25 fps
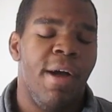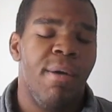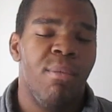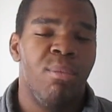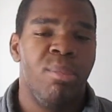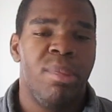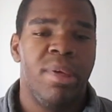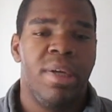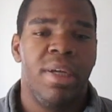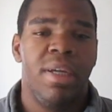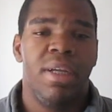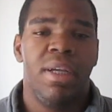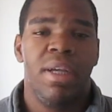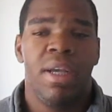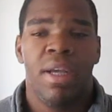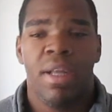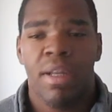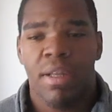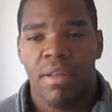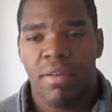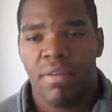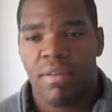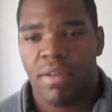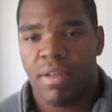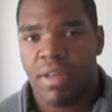but it
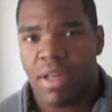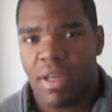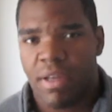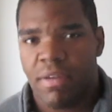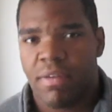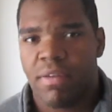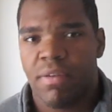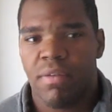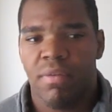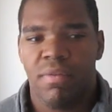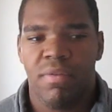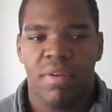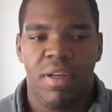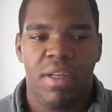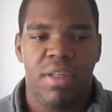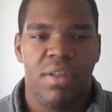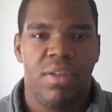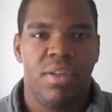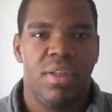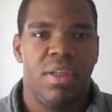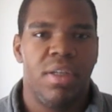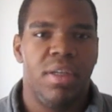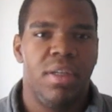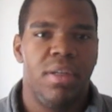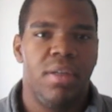is a nice
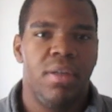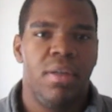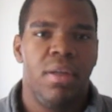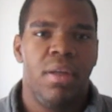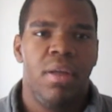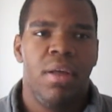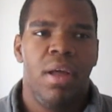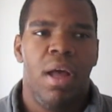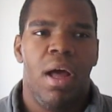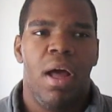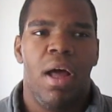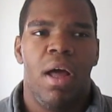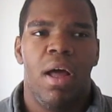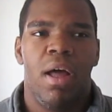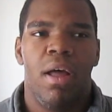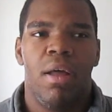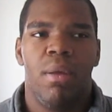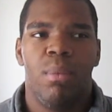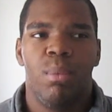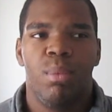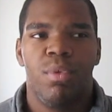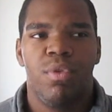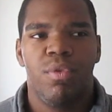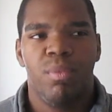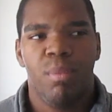convention.
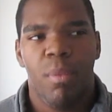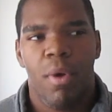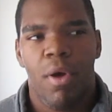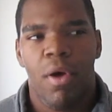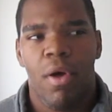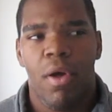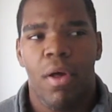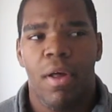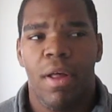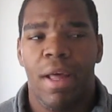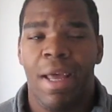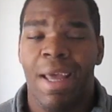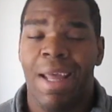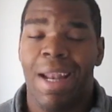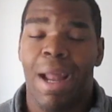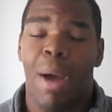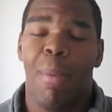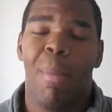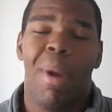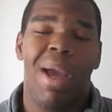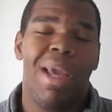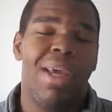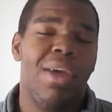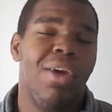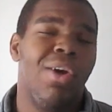Small, and I
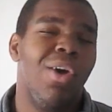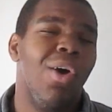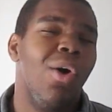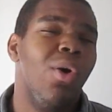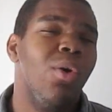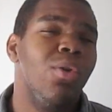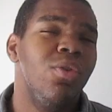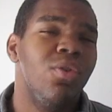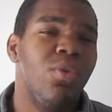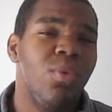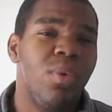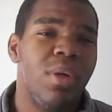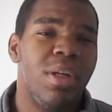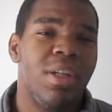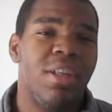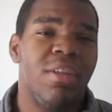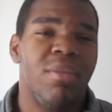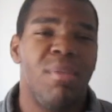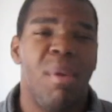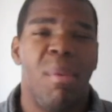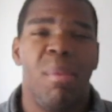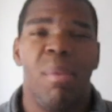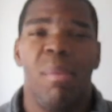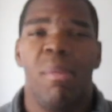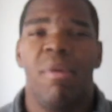might go to it. This
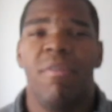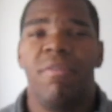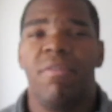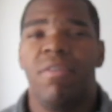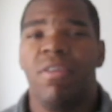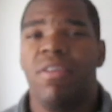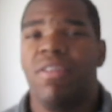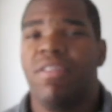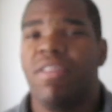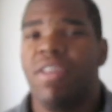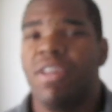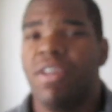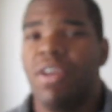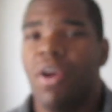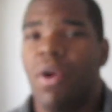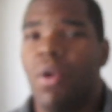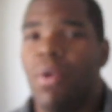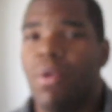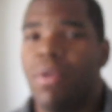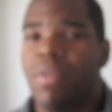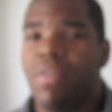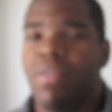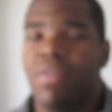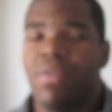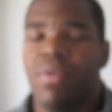might be my first year
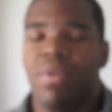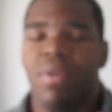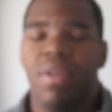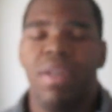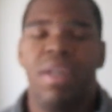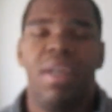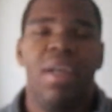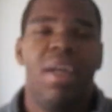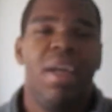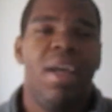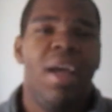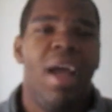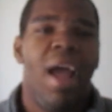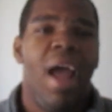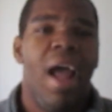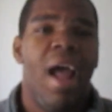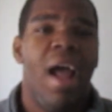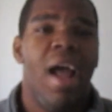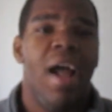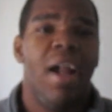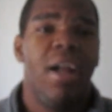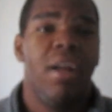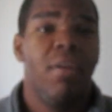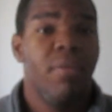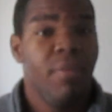going to it,
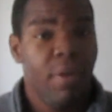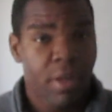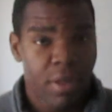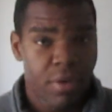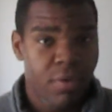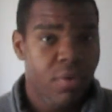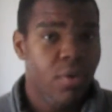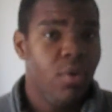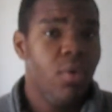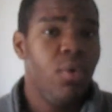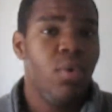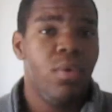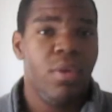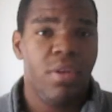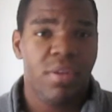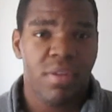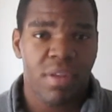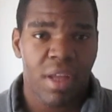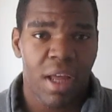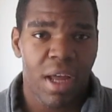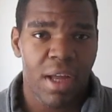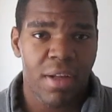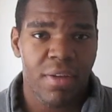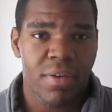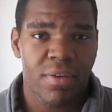and if I do
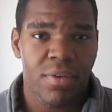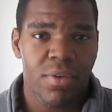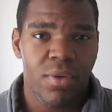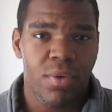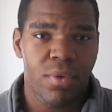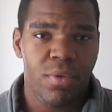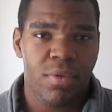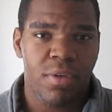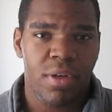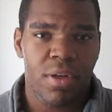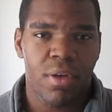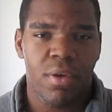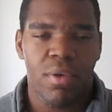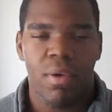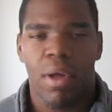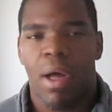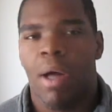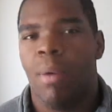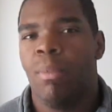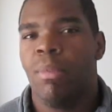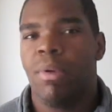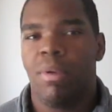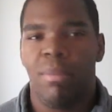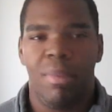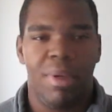decide to do so,
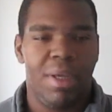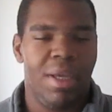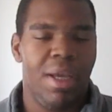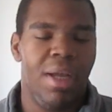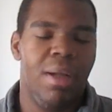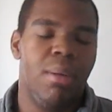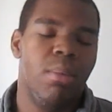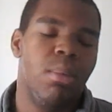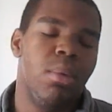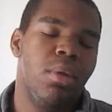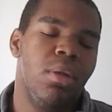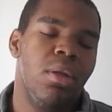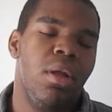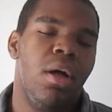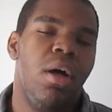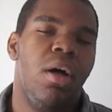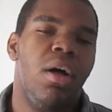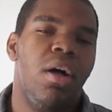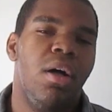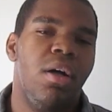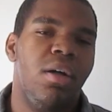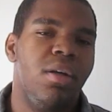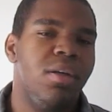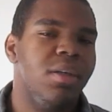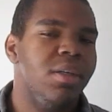I'll bring my camera
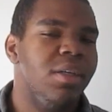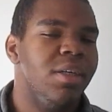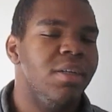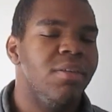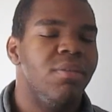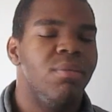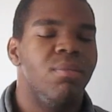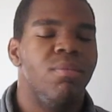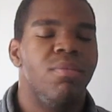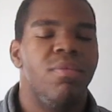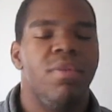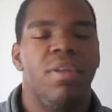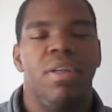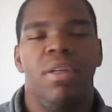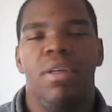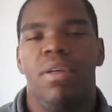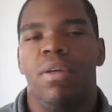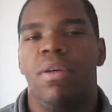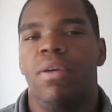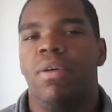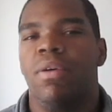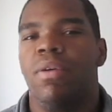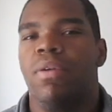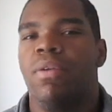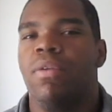along, get some
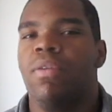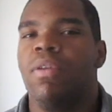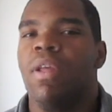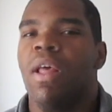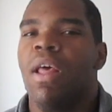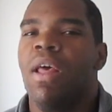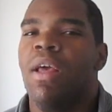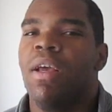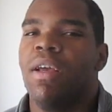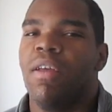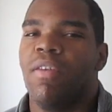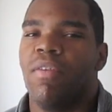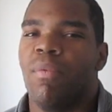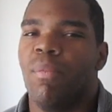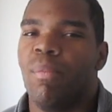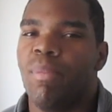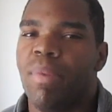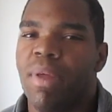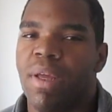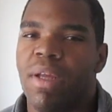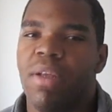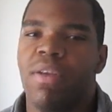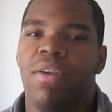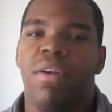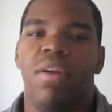videos, get some
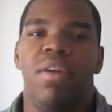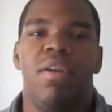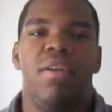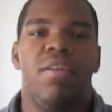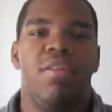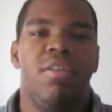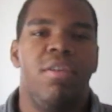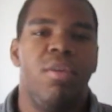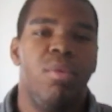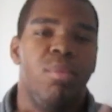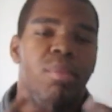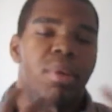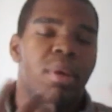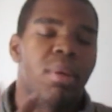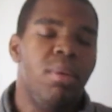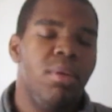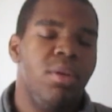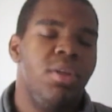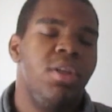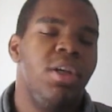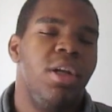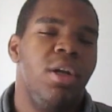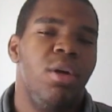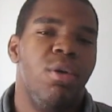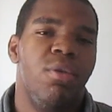pictures, be able to
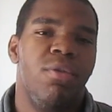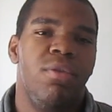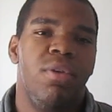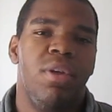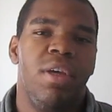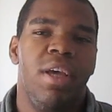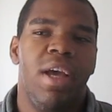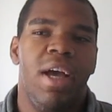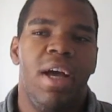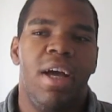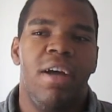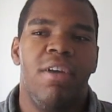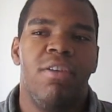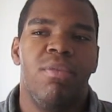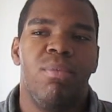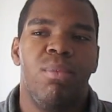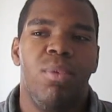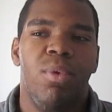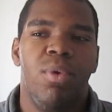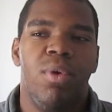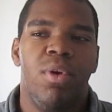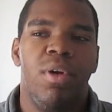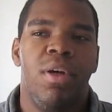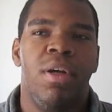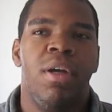share with you guys
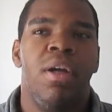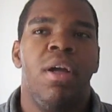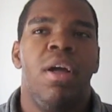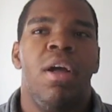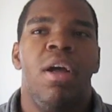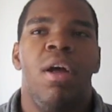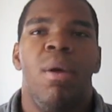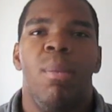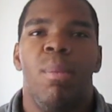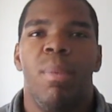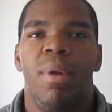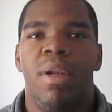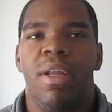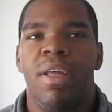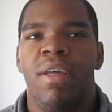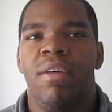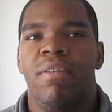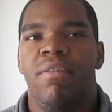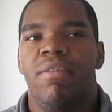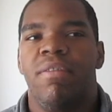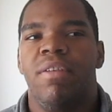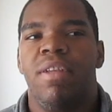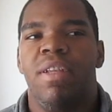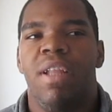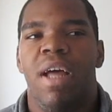more. But
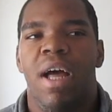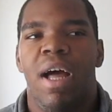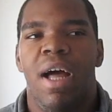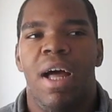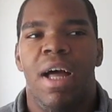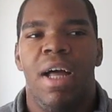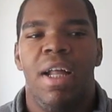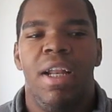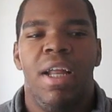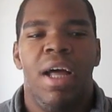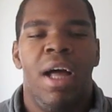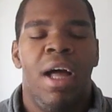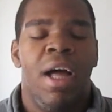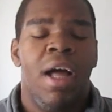if not,